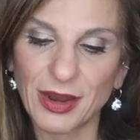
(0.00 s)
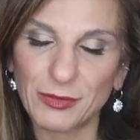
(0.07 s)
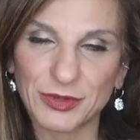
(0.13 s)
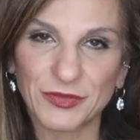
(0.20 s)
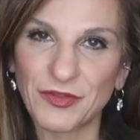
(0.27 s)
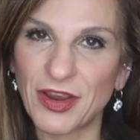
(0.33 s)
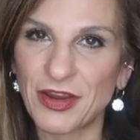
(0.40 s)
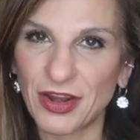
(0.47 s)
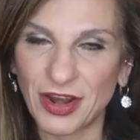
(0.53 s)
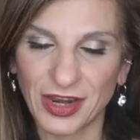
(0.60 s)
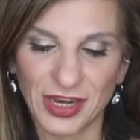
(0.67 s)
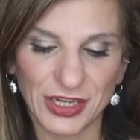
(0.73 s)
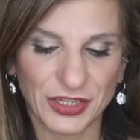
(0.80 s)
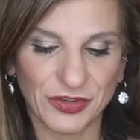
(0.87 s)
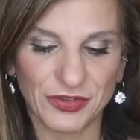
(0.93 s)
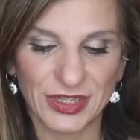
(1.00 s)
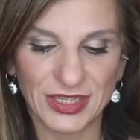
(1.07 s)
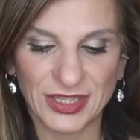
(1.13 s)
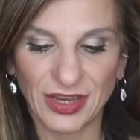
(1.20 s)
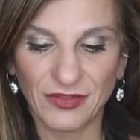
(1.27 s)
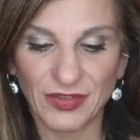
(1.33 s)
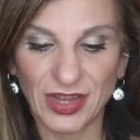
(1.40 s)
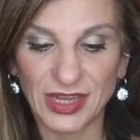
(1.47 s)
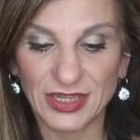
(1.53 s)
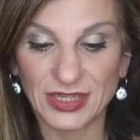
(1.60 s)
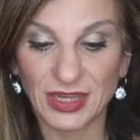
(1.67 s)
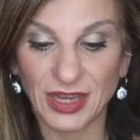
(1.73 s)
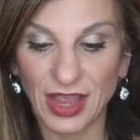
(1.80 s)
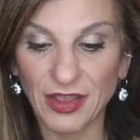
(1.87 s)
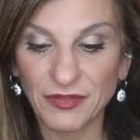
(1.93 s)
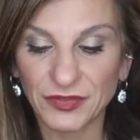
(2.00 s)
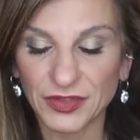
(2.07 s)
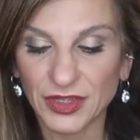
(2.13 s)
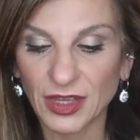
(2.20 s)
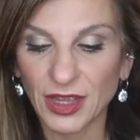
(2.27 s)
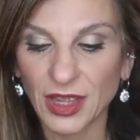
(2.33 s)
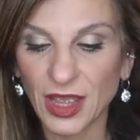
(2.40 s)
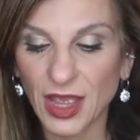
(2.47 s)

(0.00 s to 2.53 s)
and I was very lucky to receive it as a gift,